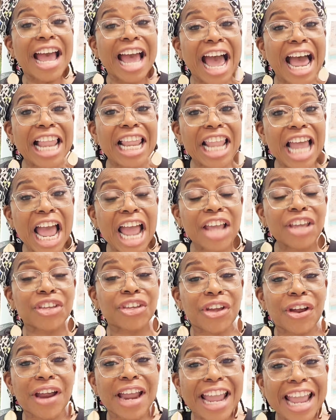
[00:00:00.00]
I
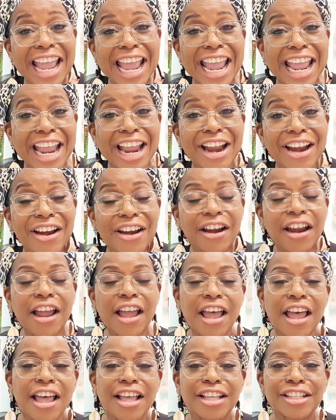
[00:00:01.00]
like your hair."
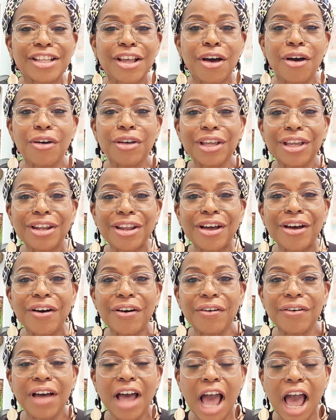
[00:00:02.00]
So, you
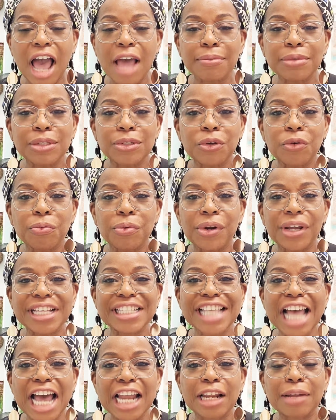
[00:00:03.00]
know, I'm super
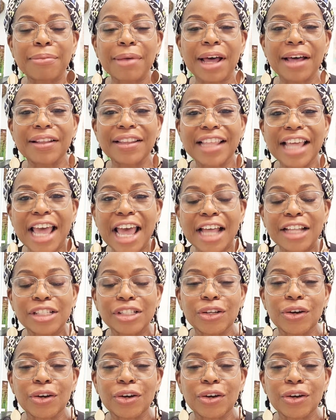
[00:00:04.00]
excited about that.